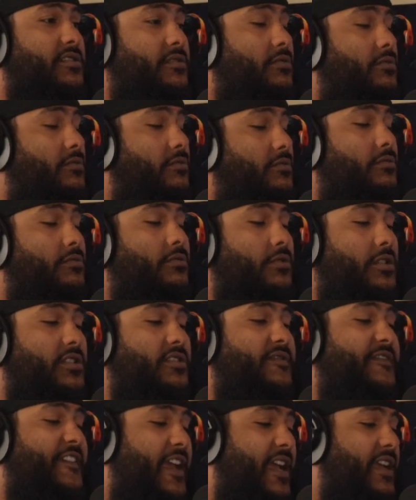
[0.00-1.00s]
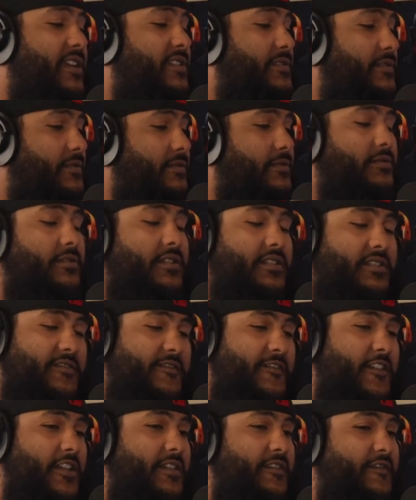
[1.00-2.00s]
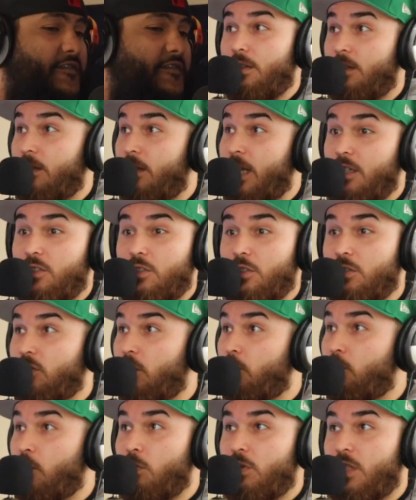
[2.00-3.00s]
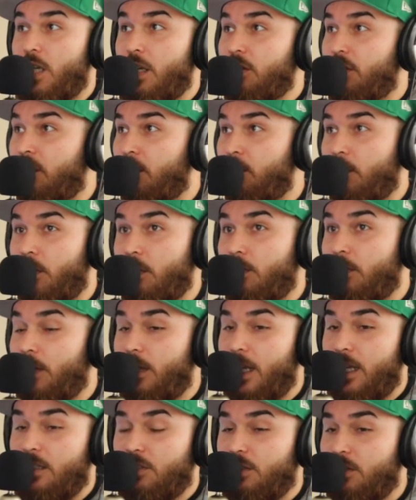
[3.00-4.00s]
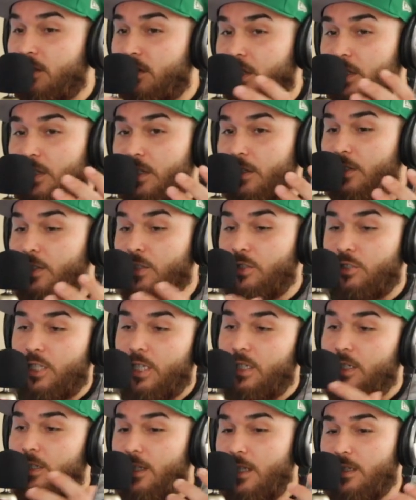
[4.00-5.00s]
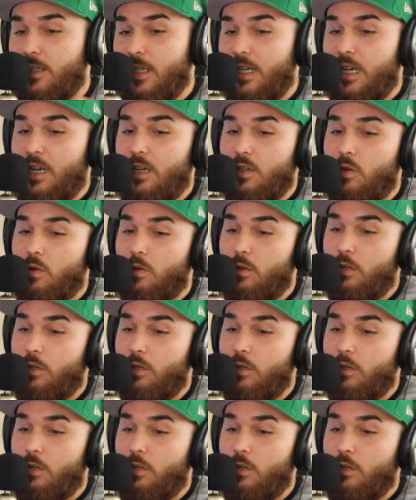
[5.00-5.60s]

I'm saying? It's facts. Like it's that's just, that's just the rotation, bro, and that's just the the agenda that they got going